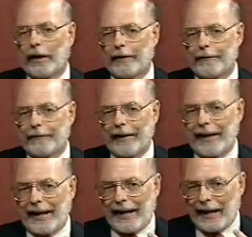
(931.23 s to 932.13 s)
of
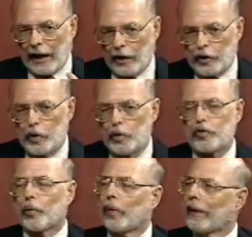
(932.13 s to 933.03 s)

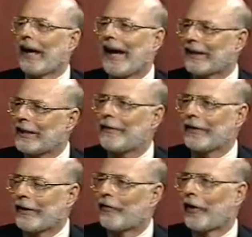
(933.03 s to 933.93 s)
unusual
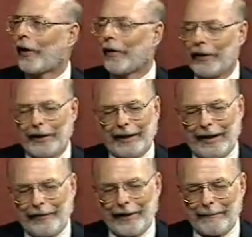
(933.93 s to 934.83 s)
activities there,
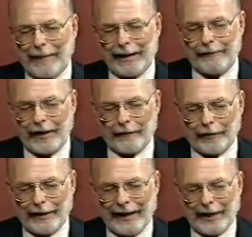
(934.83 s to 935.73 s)
I think my
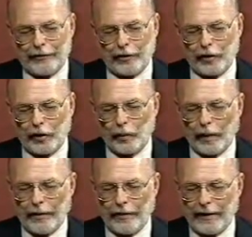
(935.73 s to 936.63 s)
favorite has to do
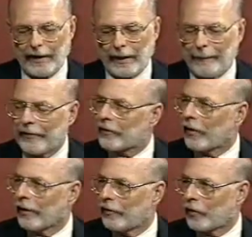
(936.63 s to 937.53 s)
with the
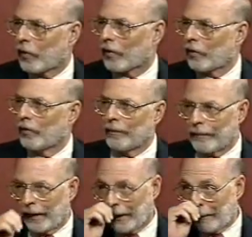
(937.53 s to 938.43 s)
Pensacola Historical,
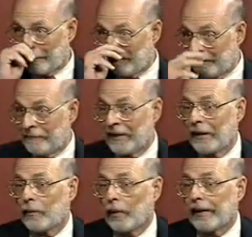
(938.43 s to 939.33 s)

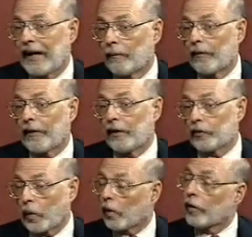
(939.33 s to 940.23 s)
well, not with the
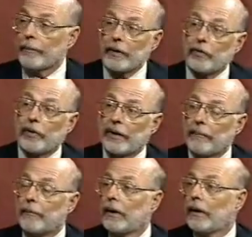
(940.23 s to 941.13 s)
Historical
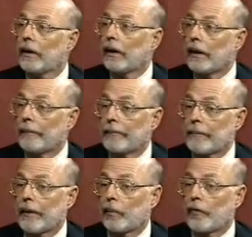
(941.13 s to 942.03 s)
Museum,
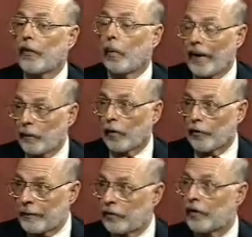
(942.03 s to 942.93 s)
but with the
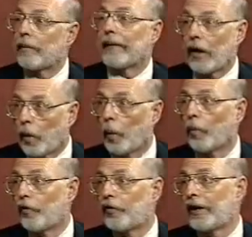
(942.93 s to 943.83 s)
Wentworth Museum, the
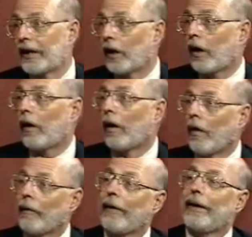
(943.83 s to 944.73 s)
Old City
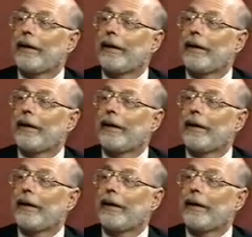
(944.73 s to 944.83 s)
Hall.